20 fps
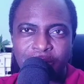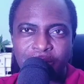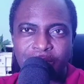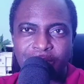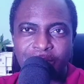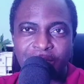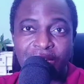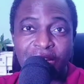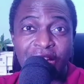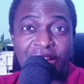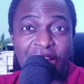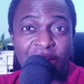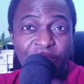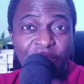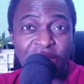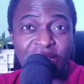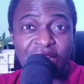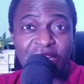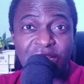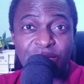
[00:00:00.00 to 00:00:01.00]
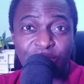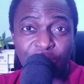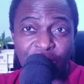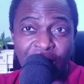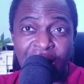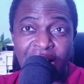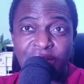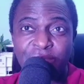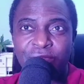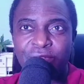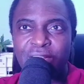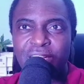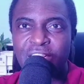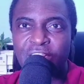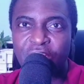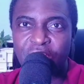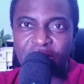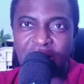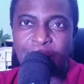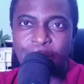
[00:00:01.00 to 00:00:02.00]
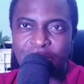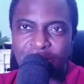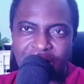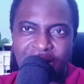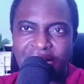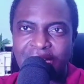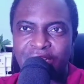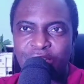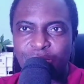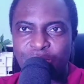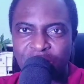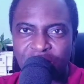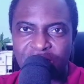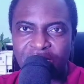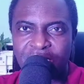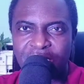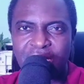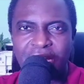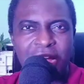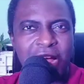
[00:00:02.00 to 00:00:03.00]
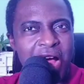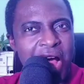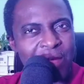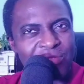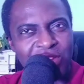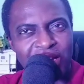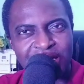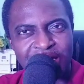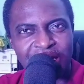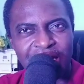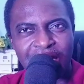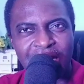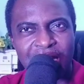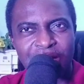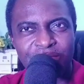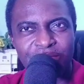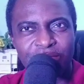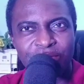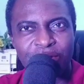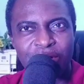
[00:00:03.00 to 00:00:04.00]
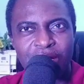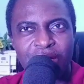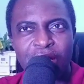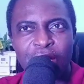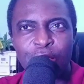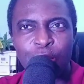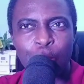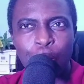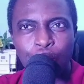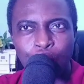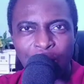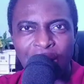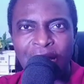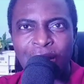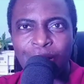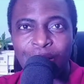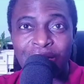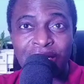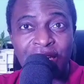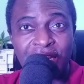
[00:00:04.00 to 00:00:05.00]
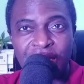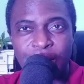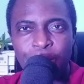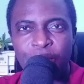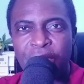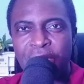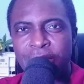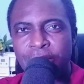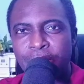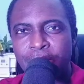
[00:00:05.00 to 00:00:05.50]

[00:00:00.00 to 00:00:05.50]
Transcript: If it is 5 sharp signs you see after the clef, you play on key B.